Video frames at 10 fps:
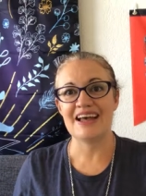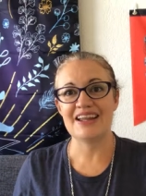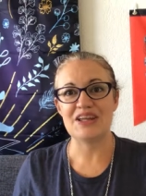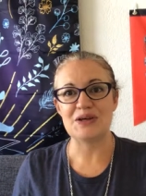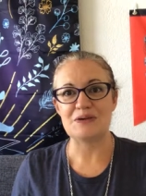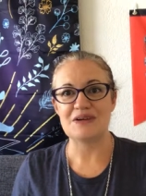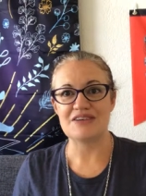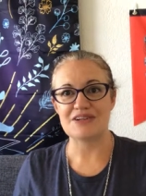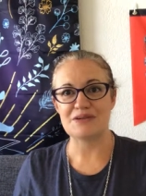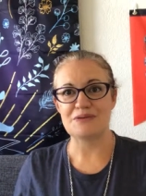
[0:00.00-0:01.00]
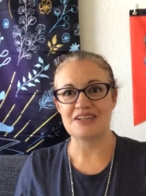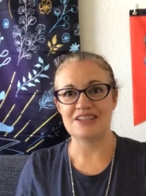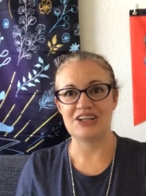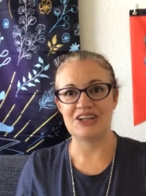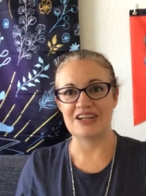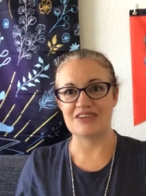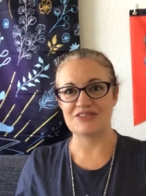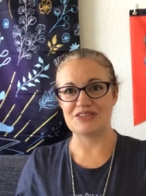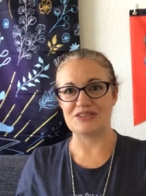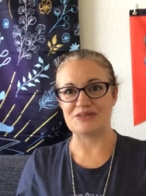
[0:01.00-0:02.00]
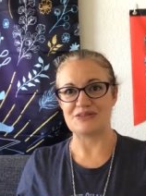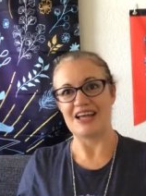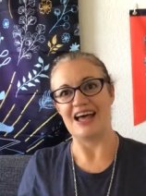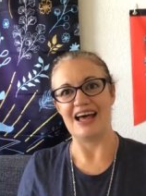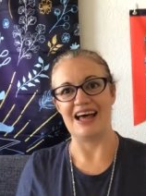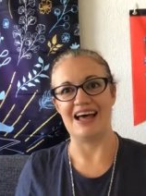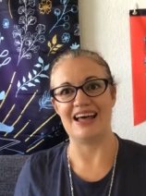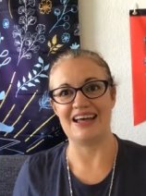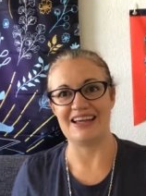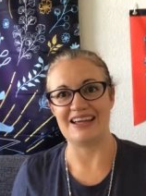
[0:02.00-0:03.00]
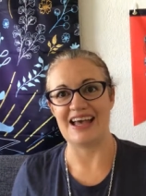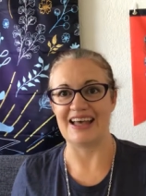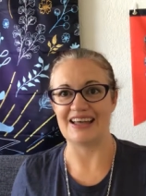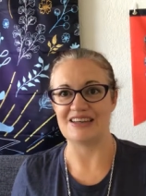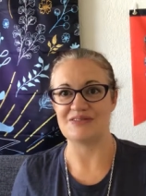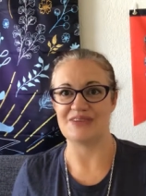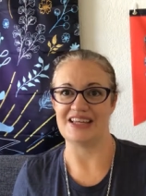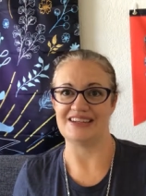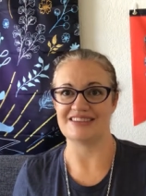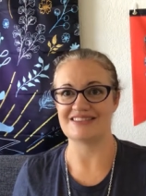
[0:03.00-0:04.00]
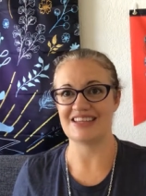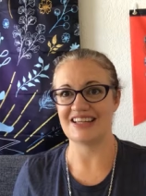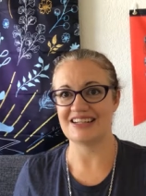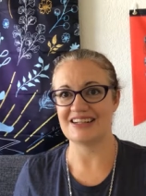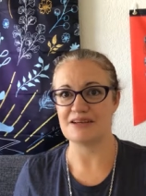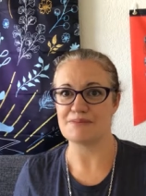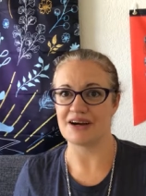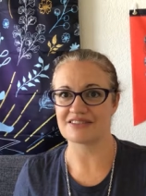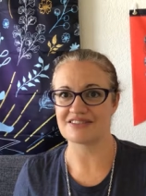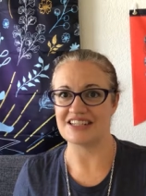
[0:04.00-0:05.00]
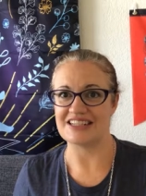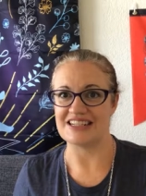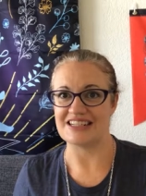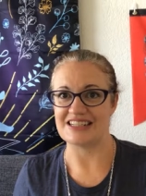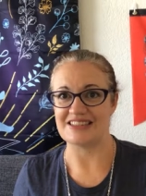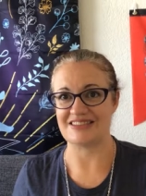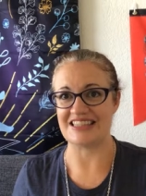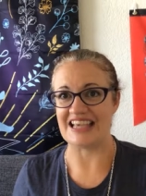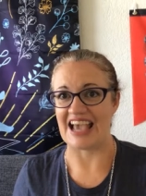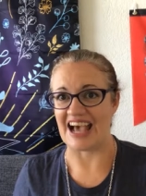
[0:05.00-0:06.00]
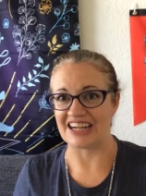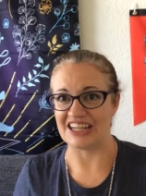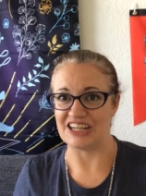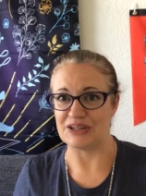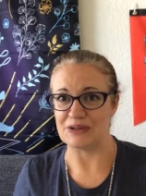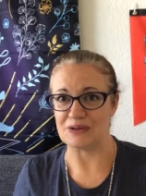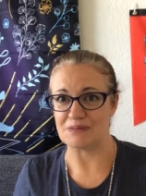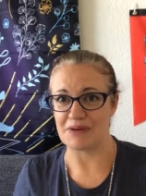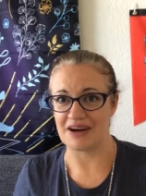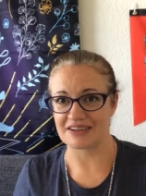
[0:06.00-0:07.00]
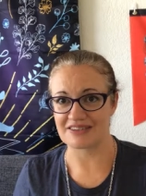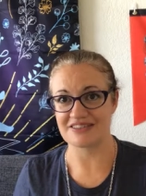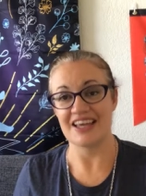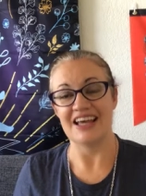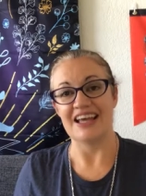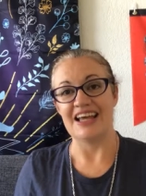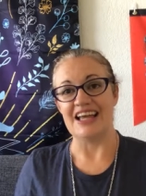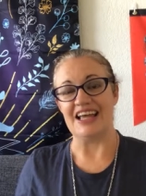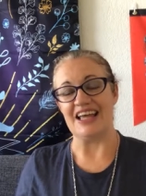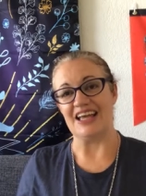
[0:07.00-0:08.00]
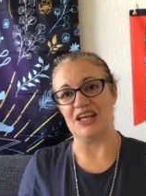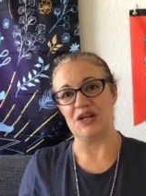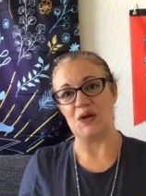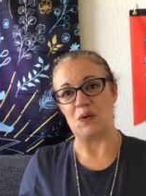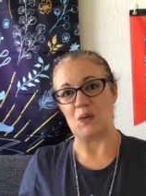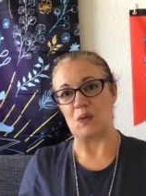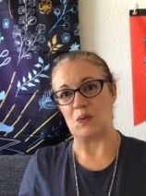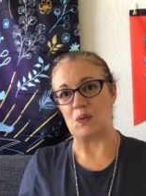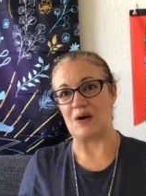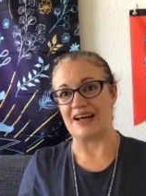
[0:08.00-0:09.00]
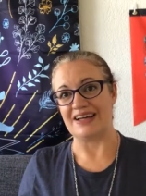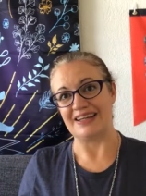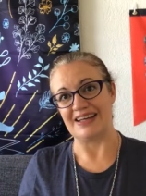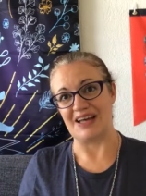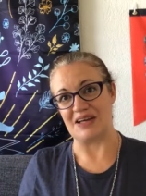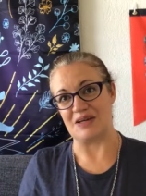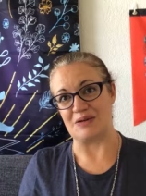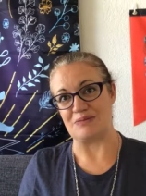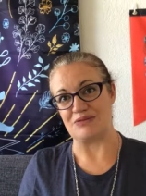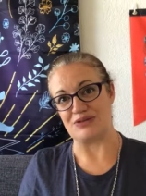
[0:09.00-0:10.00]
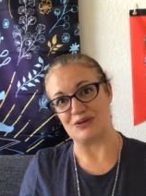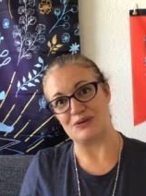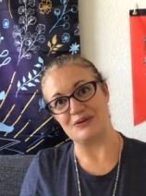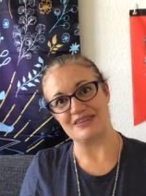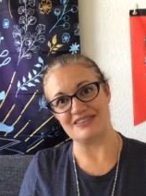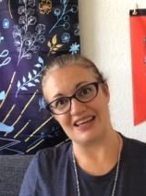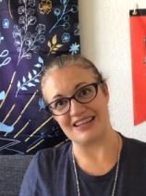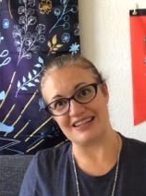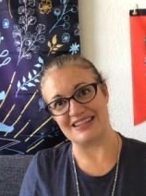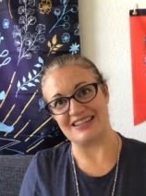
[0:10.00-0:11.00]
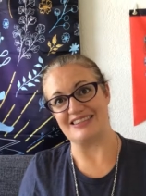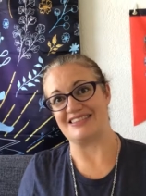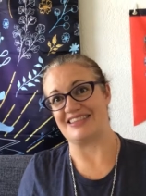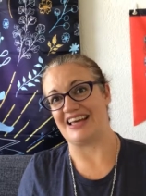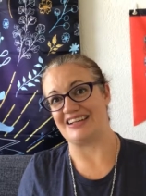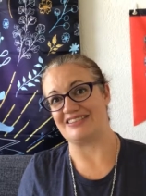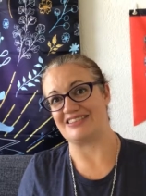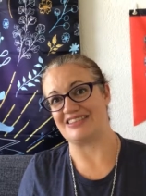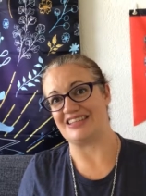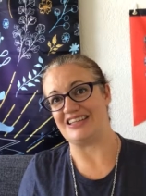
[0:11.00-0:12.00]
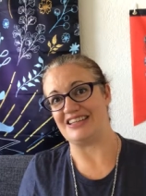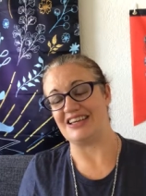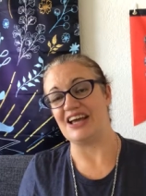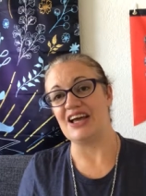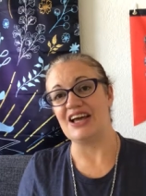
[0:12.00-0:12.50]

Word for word: Hello everyone, good afternoon. I have an exciting unboxing today. It's the Accio box and why I'm so excited is that it's the